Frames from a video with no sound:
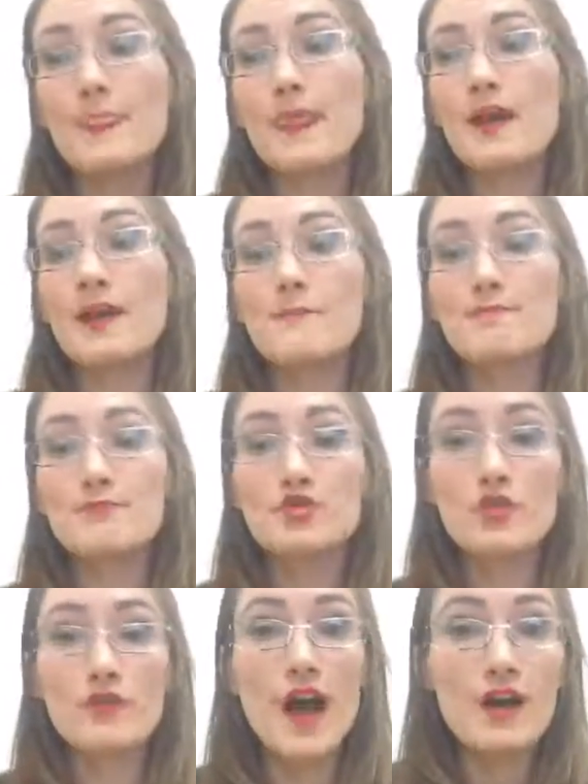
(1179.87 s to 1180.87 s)

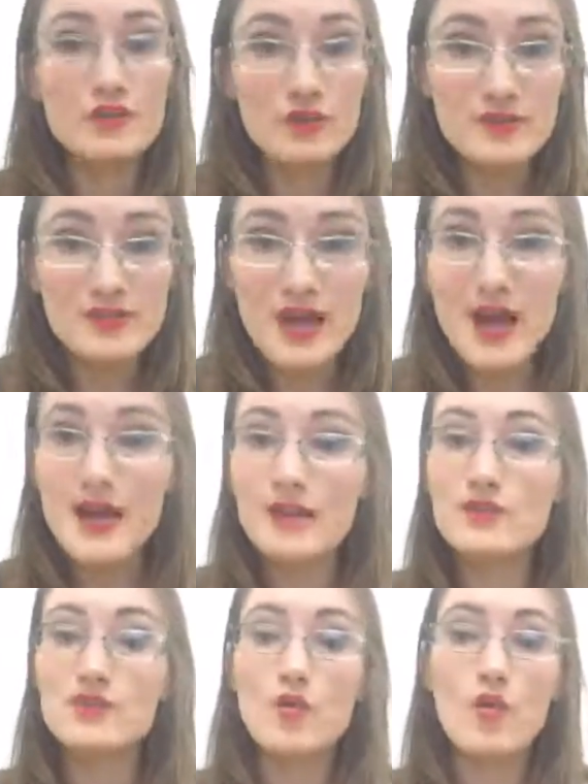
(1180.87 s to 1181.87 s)
sort of
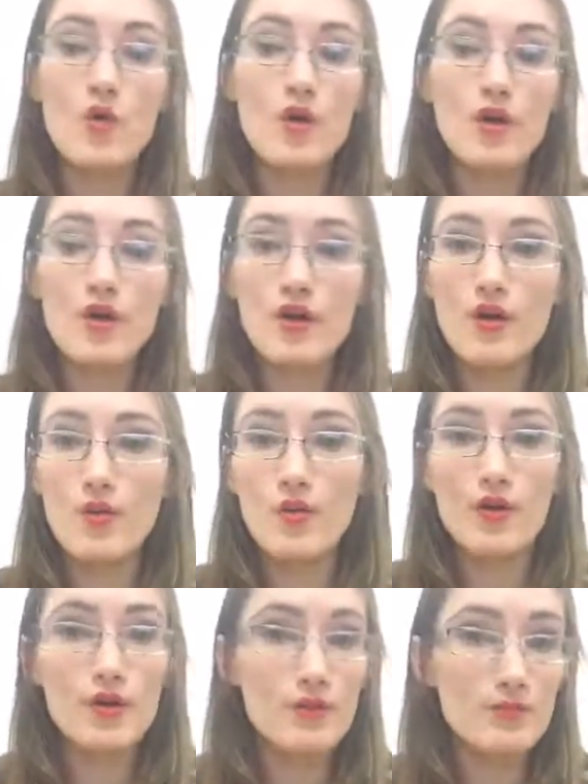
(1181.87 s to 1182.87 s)
ostracized
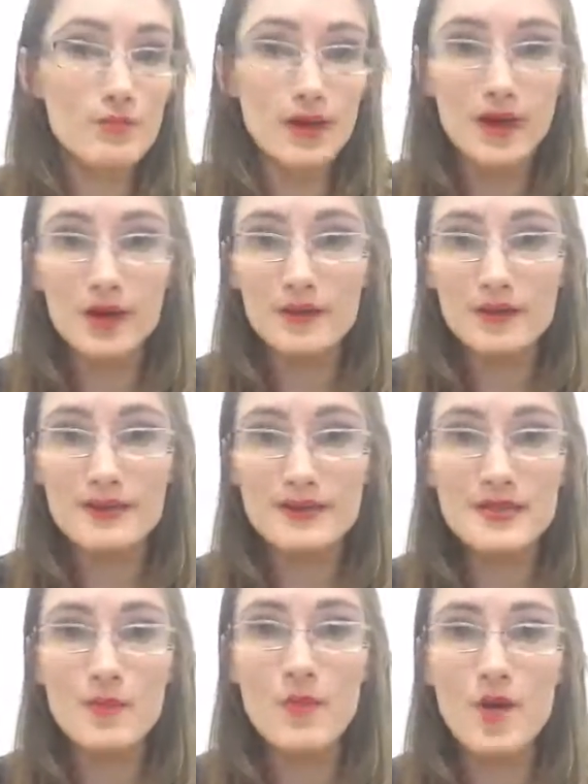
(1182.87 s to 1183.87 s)
or in
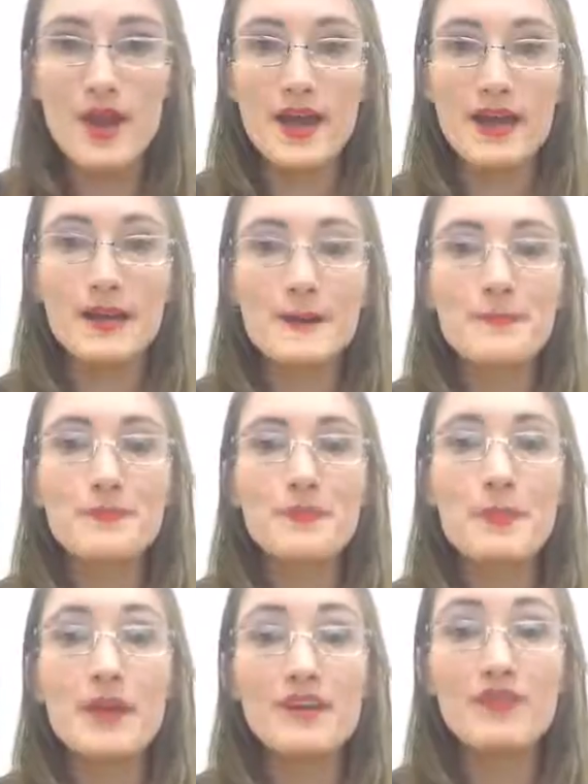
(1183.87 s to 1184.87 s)
some way
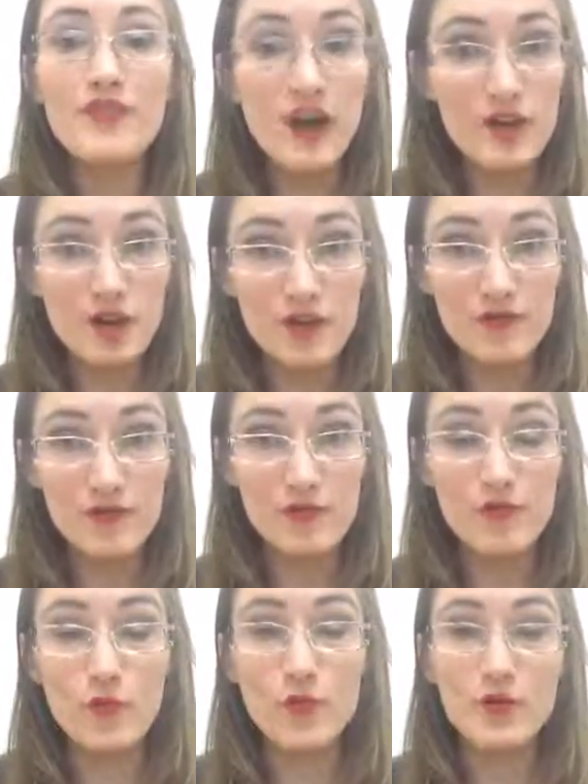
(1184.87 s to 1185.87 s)
made fun of
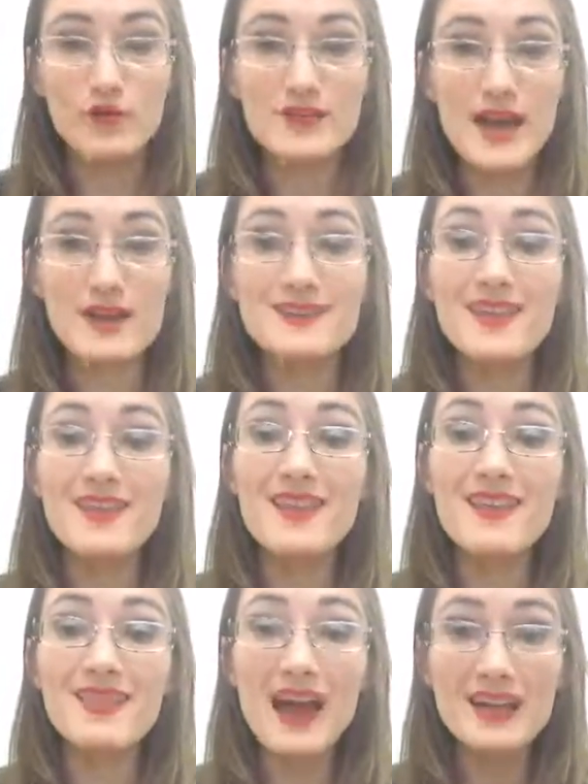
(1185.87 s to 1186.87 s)
for your status. I
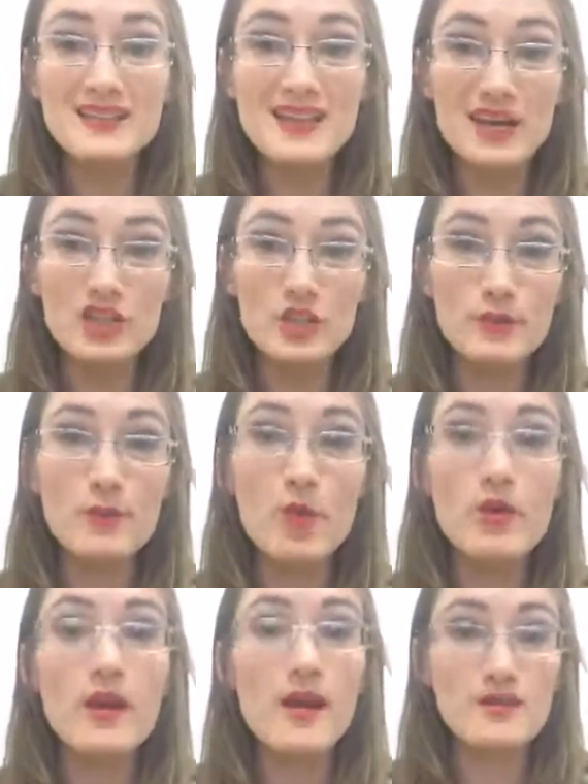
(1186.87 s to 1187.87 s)
think that's actually
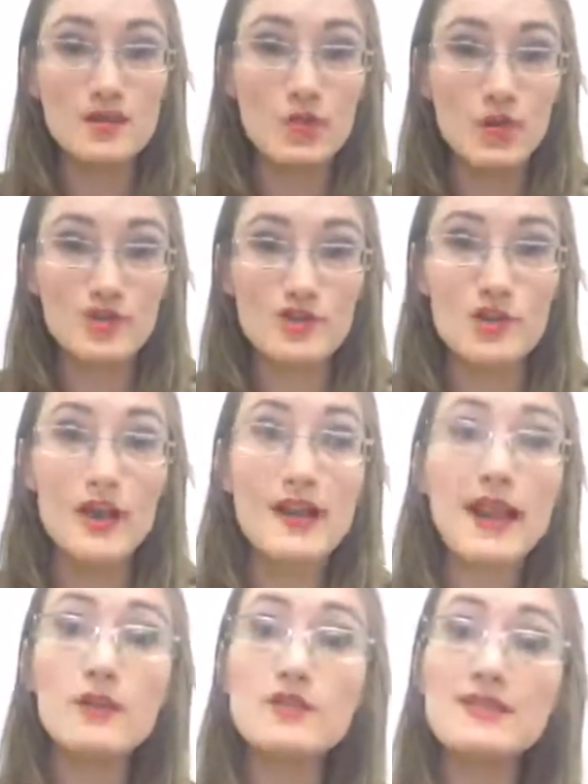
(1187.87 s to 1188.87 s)
more consequential, and
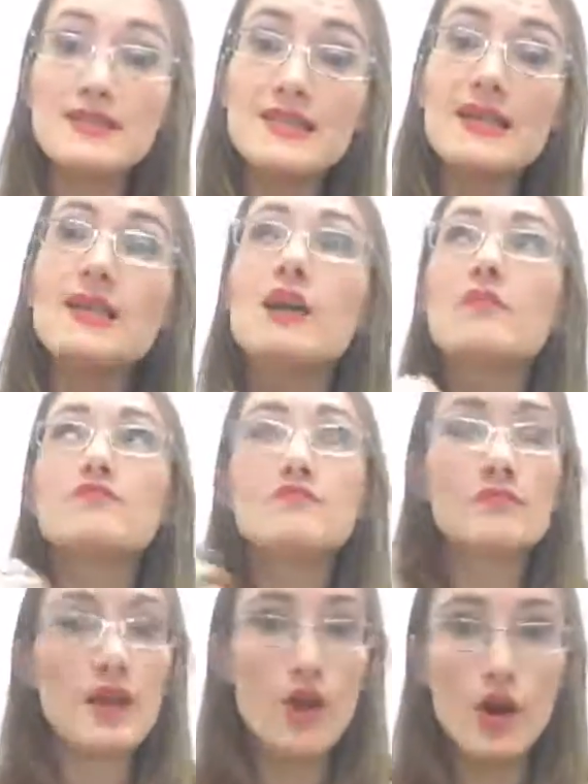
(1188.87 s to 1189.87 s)
I could see
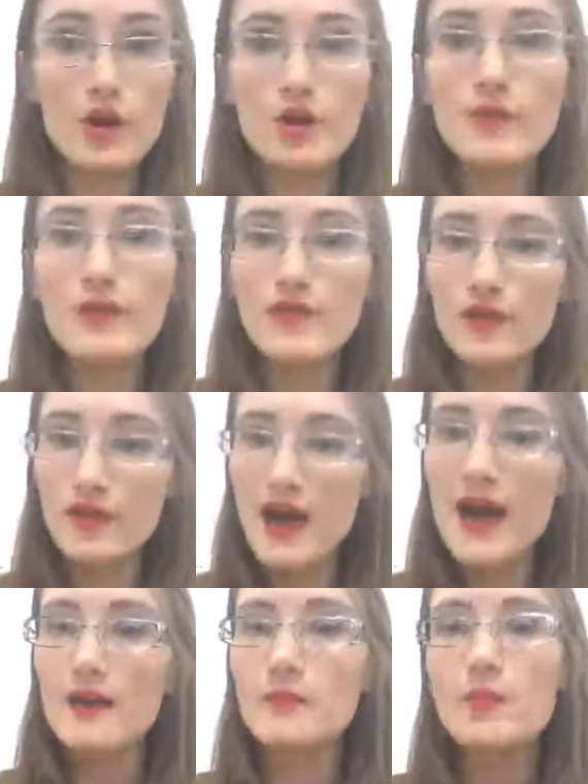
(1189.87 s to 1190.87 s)
an argument for
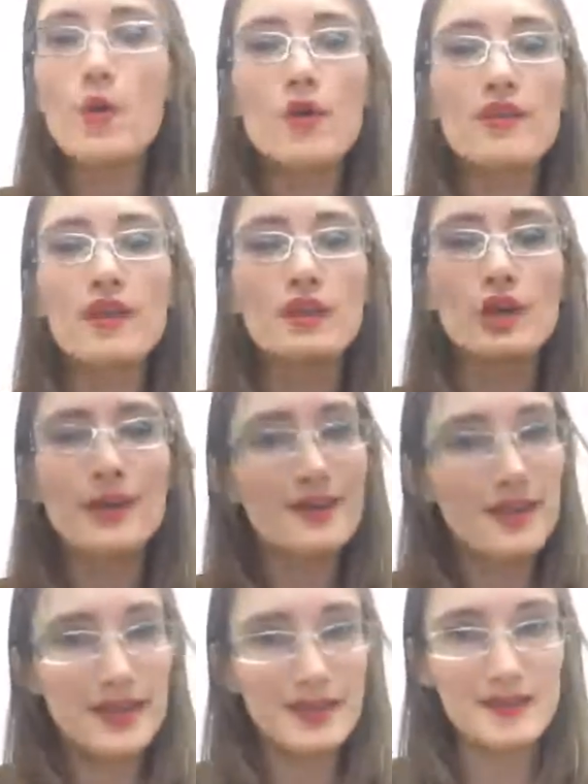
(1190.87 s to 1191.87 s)
that more than looking
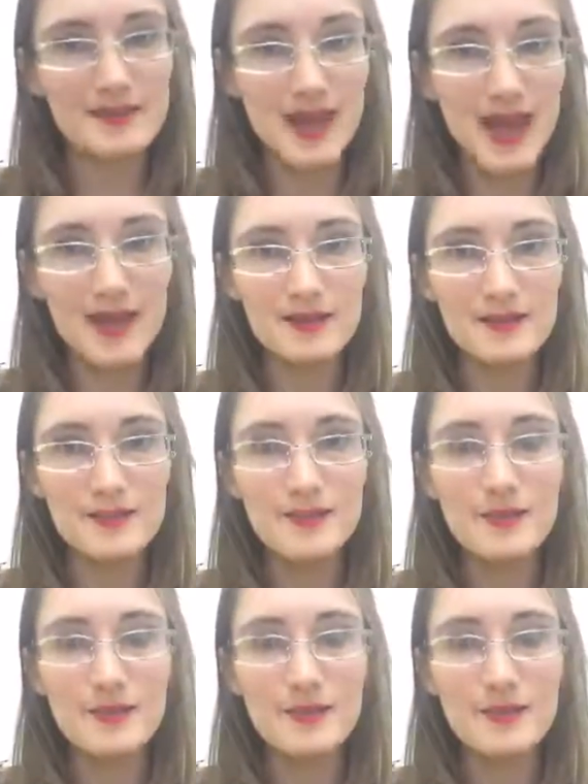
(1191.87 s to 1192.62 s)
like the dad.